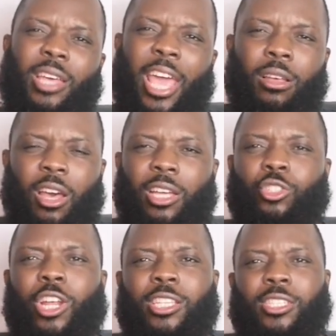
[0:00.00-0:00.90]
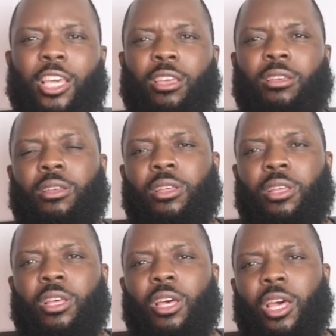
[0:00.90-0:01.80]
anger, should I say,
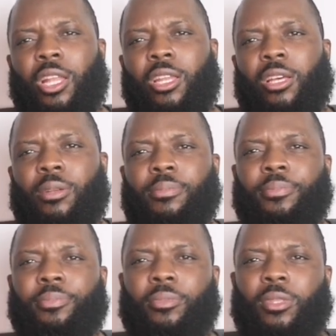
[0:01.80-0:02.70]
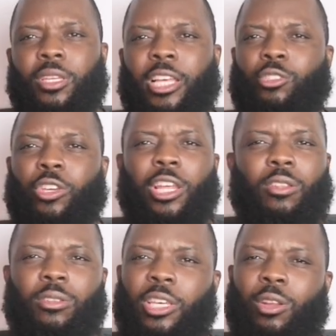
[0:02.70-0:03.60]
and
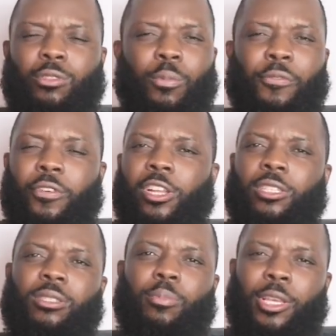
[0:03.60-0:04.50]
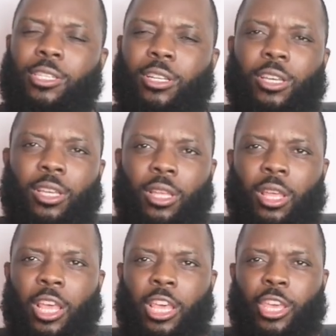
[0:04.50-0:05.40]
to get off some feelings. Basically,
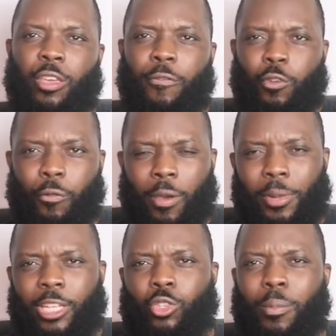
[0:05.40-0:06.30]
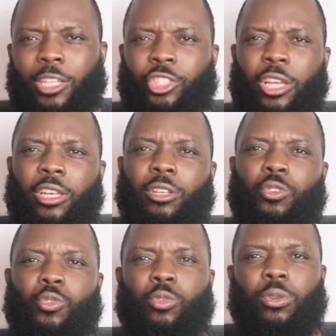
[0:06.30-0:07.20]
if you're familiar to my channel,
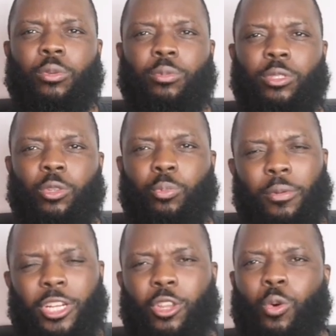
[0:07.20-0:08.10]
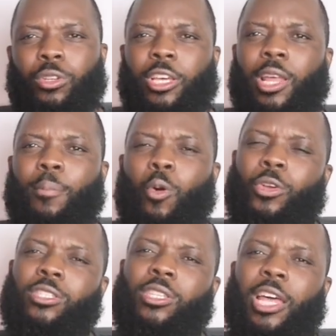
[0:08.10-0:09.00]
you probably know that I'm
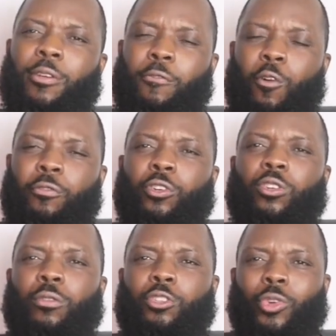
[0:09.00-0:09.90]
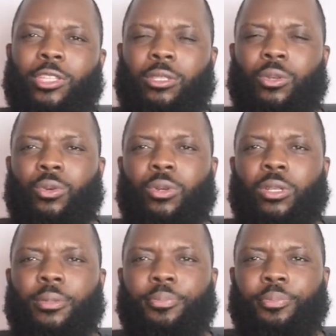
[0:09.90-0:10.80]
always at the forefront of trying
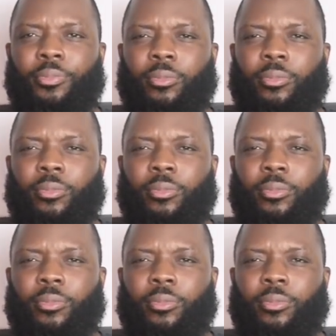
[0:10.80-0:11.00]
to